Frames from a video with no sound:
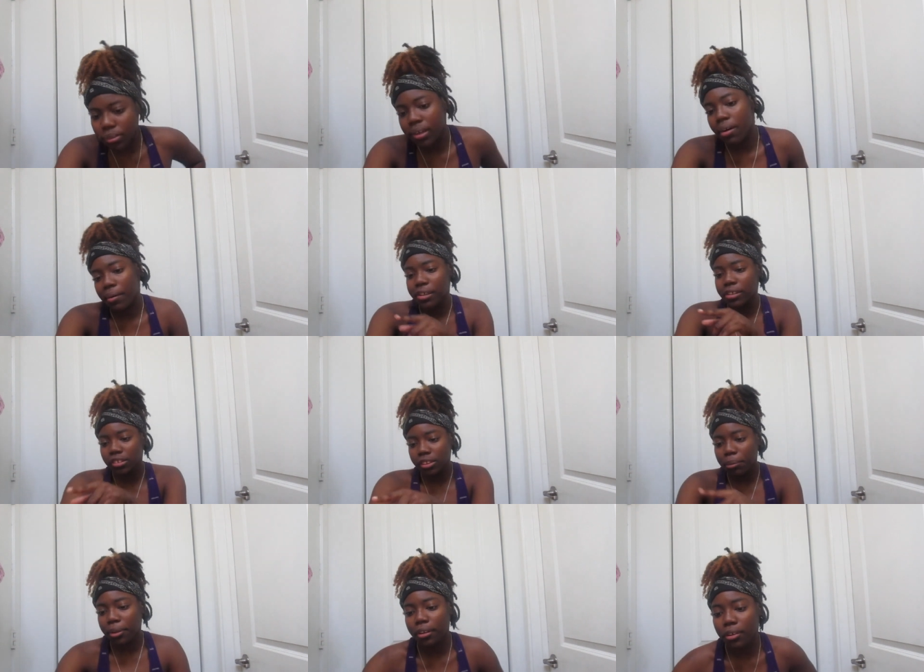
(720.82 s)
like, okay, this
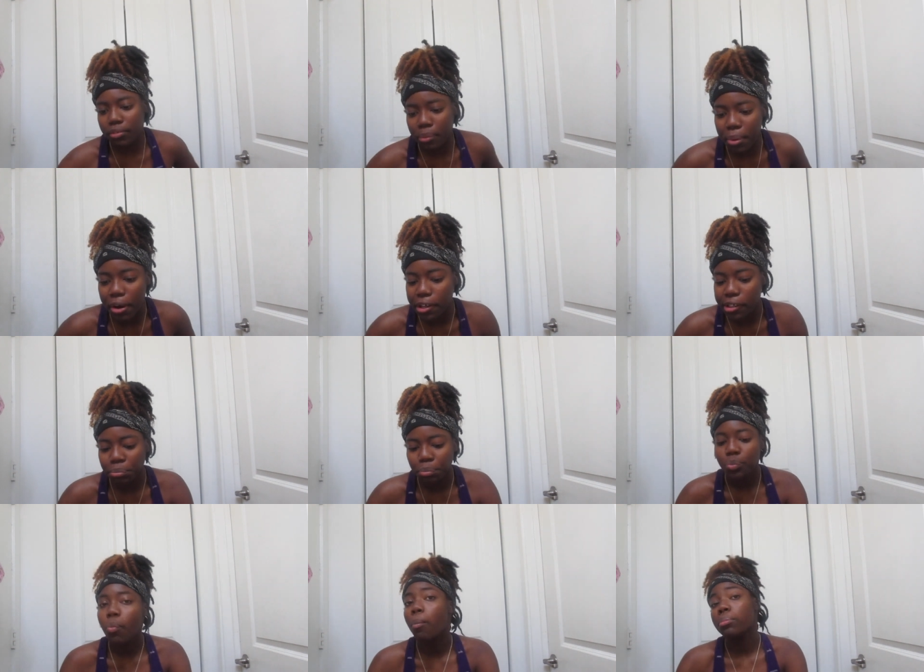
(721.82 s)
number looks a look familiar.
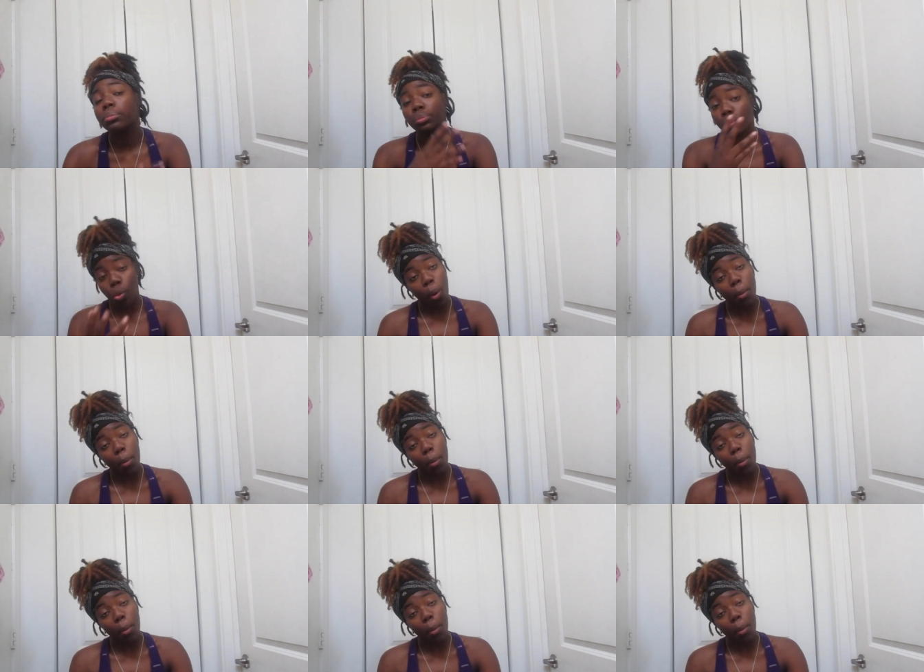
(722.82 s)
Lo